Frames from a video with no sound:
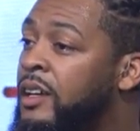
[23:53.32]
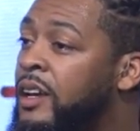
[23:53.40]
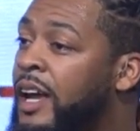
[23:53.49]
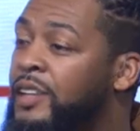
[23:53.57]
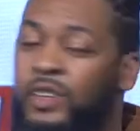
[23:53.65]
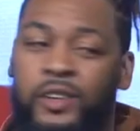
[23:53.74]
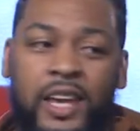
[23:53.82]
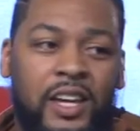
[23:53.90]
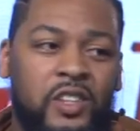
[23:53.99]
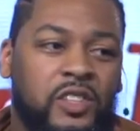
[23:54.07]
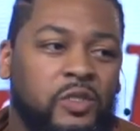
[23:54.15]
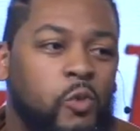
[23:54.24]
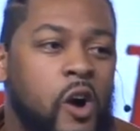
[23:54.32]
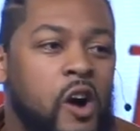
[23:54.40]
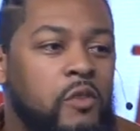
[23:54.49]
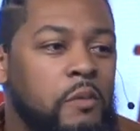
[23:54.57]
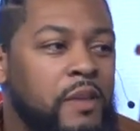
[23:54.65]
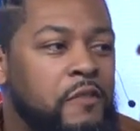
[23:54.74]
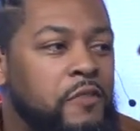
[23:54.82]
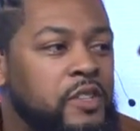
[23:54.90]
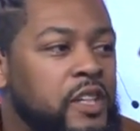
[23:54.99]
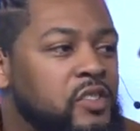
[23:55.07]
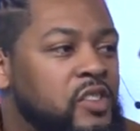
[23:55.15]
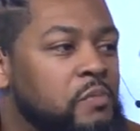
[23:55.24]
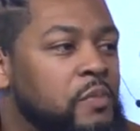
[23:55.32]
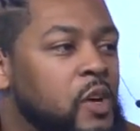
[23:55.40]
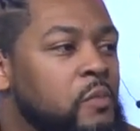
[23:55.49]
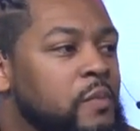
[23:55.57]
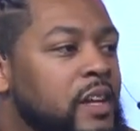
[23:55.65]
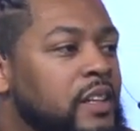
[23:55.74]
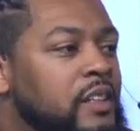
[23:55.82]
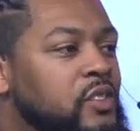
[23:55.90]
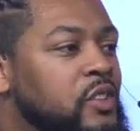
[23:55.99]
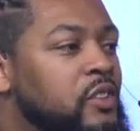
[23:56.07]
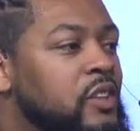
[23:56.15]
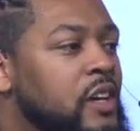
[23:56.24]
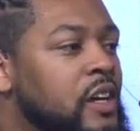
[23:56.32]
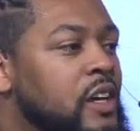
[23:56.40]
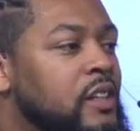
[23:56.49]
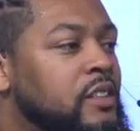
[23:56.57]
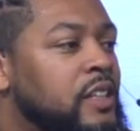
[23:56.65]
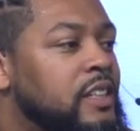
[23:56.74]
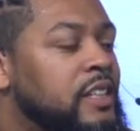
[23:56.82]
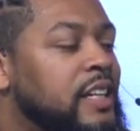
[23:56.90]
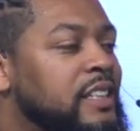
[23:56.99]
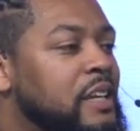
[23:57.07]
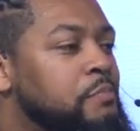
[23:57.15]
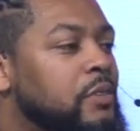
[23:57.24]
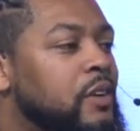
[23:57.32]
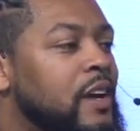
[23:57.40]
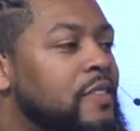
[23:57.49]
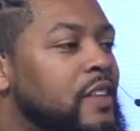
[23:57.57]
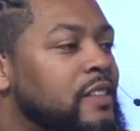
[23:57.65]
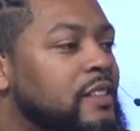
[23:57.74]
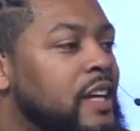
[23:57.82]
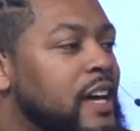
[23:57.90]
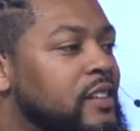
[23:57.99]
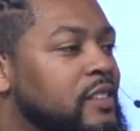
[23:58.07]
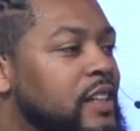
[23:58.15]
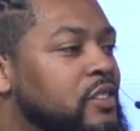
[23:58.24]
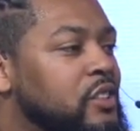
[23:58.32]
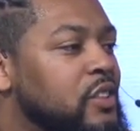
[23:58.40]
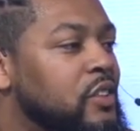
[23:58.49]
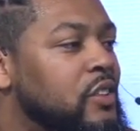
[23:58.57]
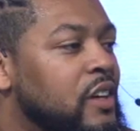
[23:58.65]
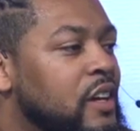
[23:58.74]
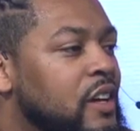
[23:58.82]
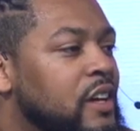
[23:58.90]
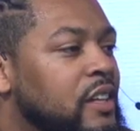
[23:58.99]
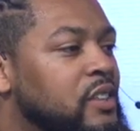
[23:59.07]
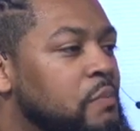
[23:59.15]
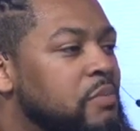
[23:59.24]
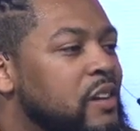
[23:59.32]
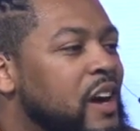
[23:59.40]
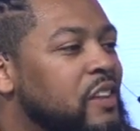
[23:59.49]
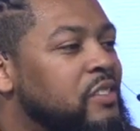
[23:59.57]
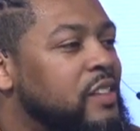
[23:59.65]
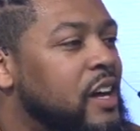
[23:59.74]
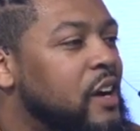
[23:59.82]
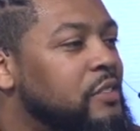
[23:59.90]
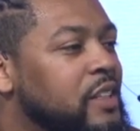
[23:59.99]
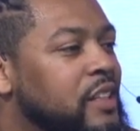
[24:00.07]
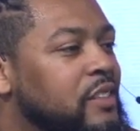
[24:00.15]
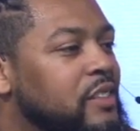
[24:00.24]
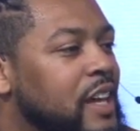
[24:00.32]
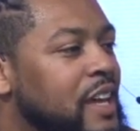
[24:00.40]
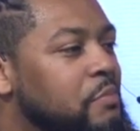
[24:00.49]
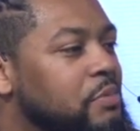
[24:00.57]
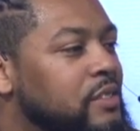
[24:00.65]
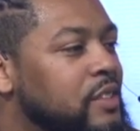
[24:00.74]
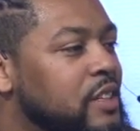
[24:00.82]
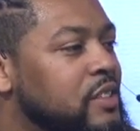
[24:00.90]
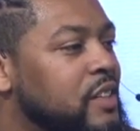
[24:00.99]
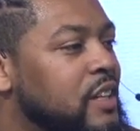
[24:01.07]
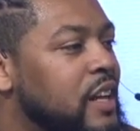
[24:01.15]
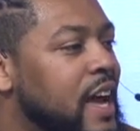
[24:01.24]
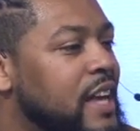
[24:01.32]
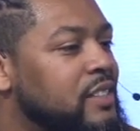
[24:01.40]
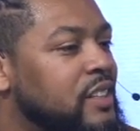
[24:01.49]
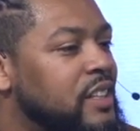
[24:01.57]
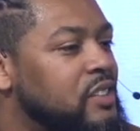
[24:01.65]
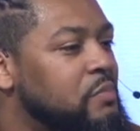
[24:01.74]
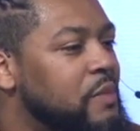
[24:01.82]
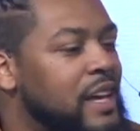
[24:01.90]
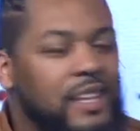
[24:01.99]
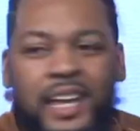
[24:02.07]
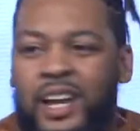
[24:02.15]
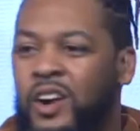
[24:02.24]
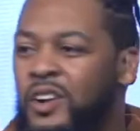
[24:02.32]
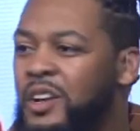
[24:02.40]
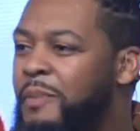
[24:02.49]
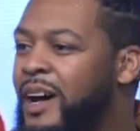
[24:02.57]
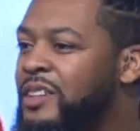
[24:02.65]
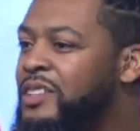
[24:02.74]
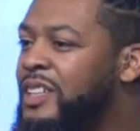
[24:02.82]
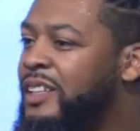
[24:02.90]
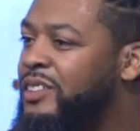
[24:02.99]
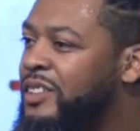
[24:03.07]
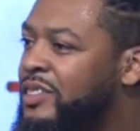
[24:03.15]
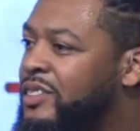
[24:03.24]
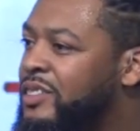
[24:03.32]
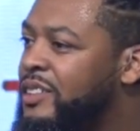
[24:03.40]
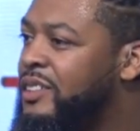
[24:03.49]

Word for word: And so, can you just walk with me for just a moment to, to dig deeper in the text and to, to put ourselves in the same position as these men? They heard about Jesus.